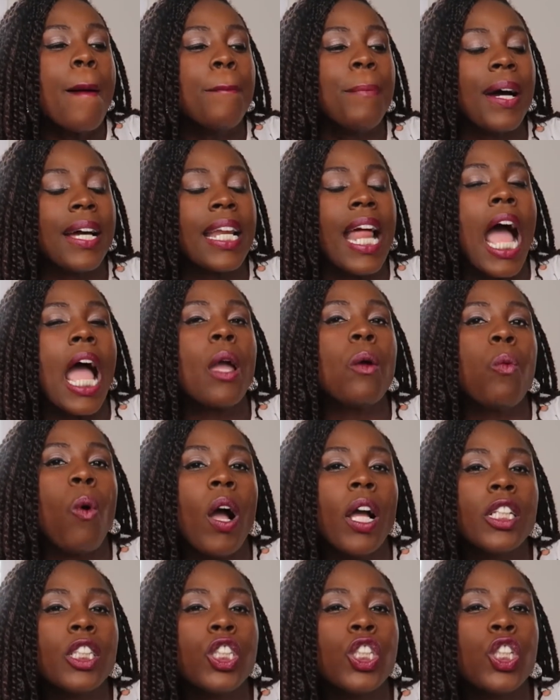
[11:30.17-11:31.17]
But I
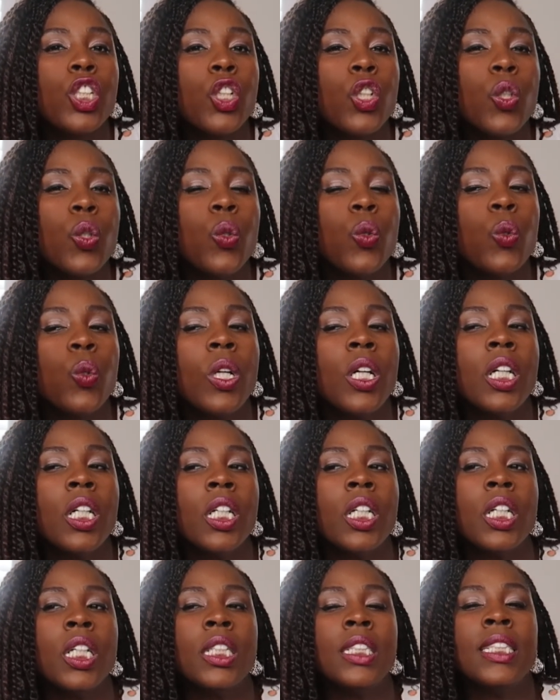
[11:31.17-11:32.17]
want to
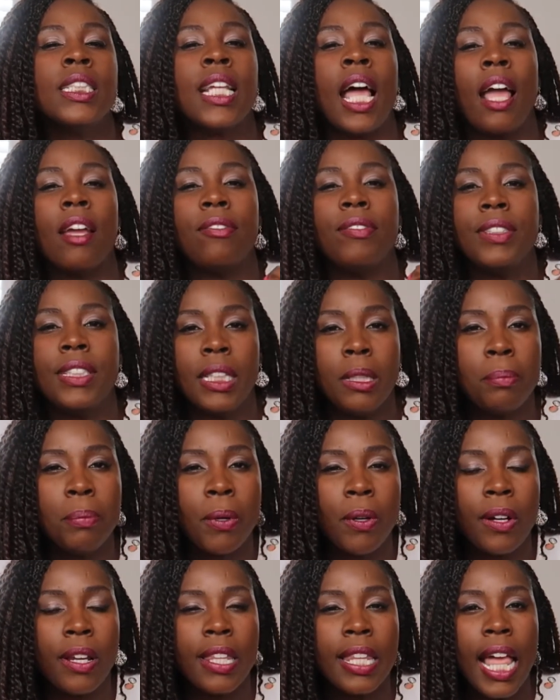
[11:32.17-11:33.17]
dive
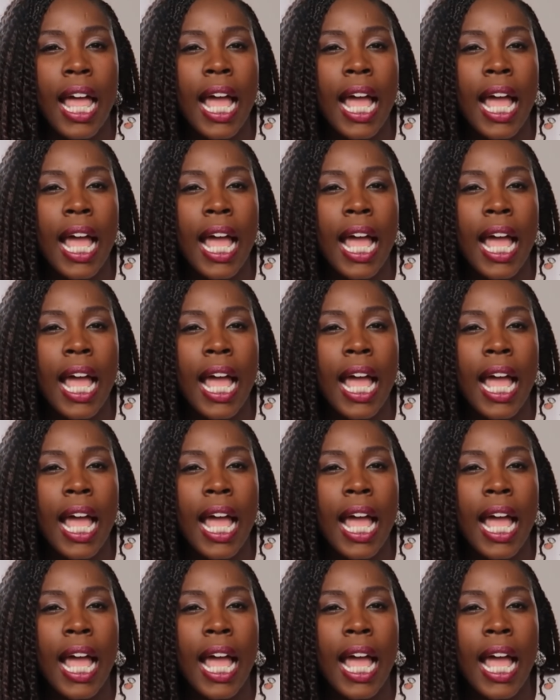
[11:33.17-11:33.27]
deeper in